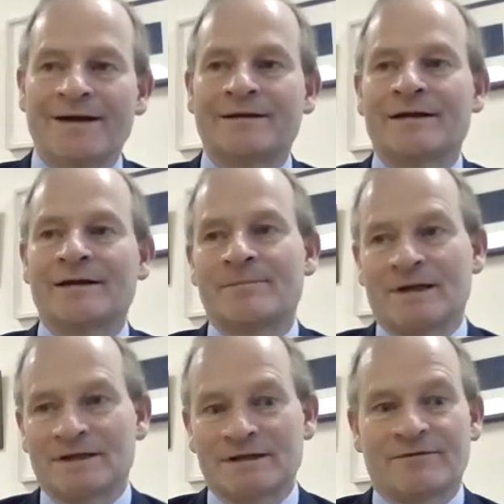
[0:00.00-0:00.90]
and then the
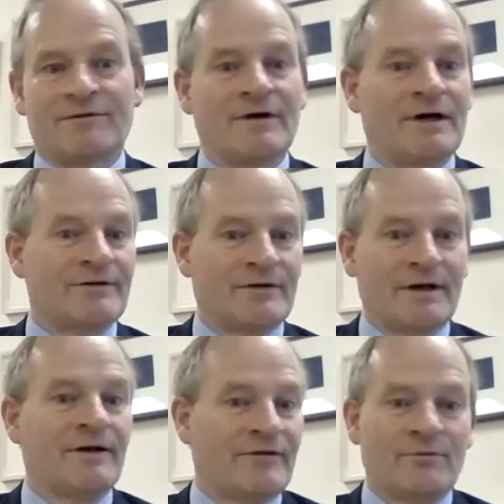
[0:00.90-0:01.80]
ability of the father,
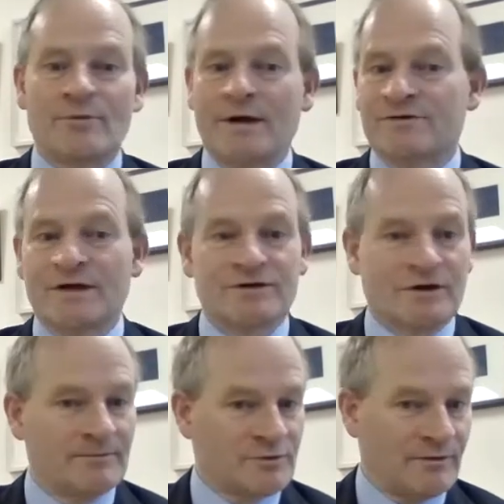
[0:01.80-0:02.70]
and in some way trying to
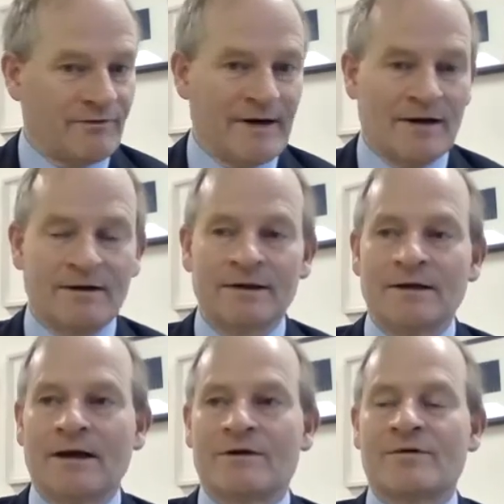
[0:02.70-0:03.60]
come to a fair
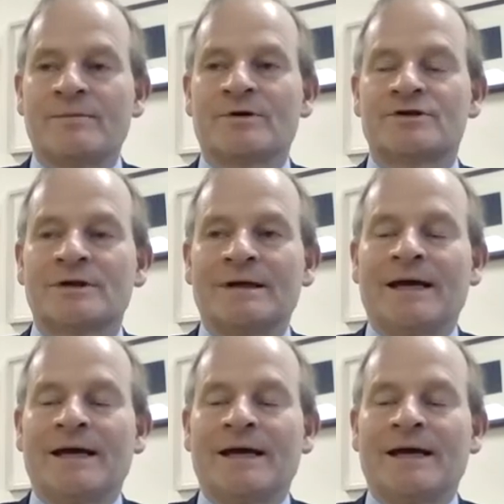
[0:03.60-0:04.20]
agreement